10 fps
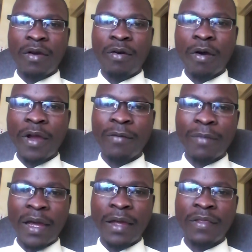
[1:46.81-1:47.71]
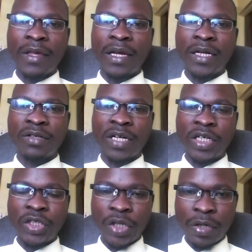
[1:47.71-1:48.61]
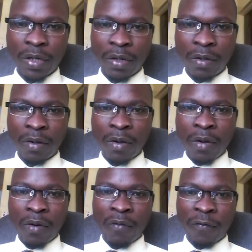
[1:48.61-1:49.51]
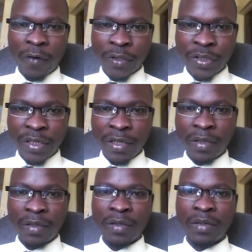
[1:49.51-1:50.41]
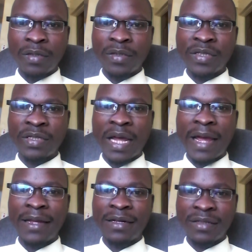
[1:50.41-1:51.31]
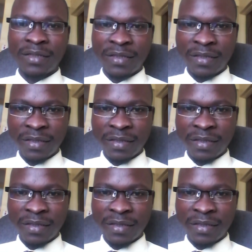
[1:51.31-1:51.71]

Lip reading: Going by the traditional voting styles